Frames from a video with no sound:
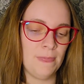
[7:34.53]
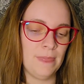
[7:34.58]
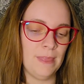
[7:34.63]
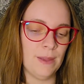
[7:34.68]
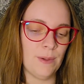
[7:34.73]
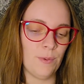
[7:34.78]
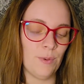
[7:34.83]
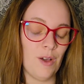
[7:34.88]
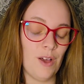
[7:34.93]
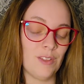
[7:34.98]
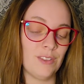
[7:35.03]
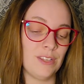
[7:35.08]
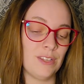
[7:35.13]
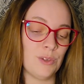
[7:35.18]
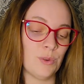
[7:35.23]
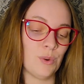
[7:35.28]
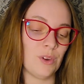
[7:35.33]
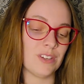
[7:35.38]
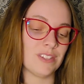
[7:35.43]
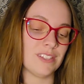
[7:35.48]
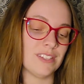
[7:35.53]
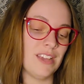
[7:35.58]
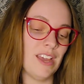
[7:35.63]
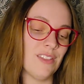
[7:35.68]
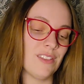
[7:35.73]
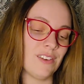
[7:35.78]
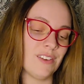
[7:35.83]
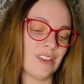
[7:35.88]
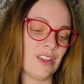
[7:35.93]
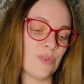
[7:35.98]
We'll need to work
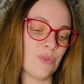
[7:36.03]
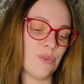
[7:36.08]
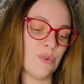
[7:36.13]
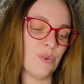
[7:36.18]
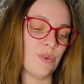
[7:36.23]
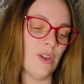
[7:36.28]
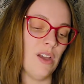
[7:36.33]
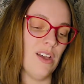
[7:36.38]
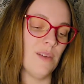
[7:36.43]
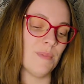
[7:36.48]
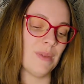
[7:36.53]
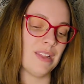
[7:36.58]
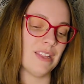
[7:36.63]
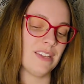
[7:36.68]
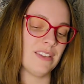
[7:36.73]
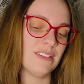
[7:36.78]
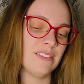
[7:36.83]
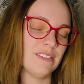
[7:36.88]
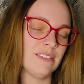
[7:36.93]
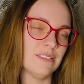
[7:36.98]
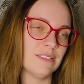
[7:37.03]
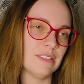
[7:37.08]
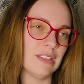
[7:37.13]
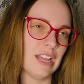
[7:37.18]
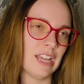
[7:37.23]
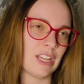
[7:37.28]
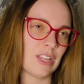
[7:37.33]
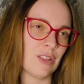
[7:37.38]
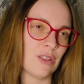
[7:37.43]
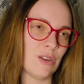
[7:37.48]
together to get through, huh, Meli?
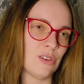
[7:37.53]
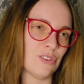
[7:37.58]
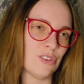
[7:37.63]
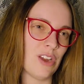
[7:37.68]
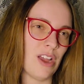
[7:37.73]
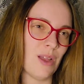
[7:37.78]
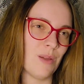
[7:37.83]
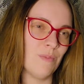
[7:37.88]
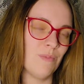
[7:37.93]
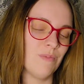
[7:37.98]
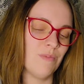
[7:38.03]
Like a little tribe.